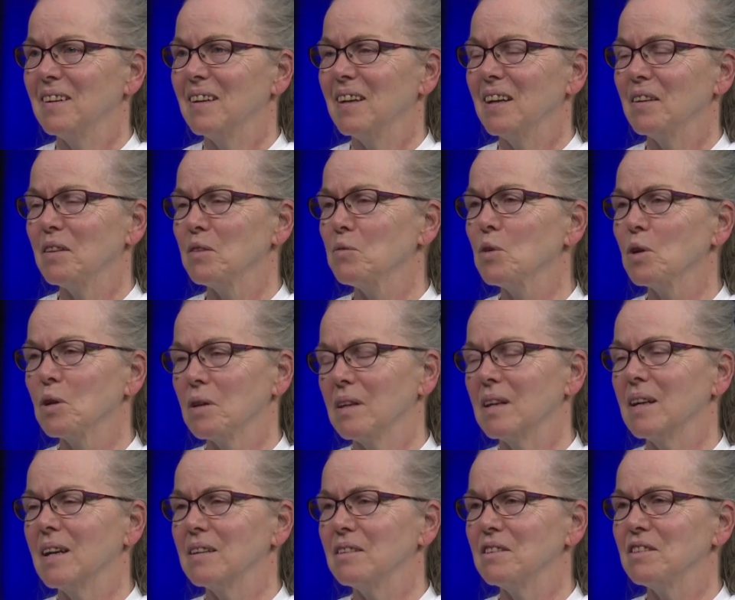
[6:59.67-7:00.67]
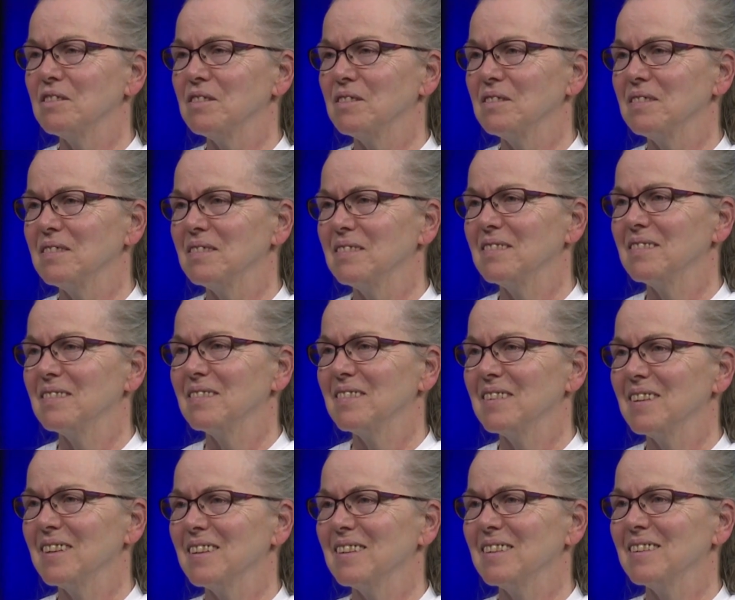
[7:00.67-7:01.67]
and wonderful. The work that I do,
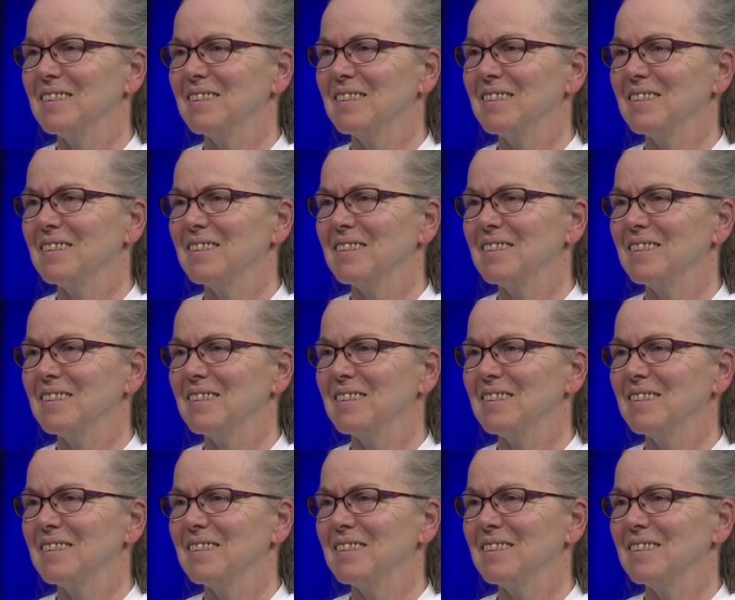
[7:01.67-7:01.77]
yeah.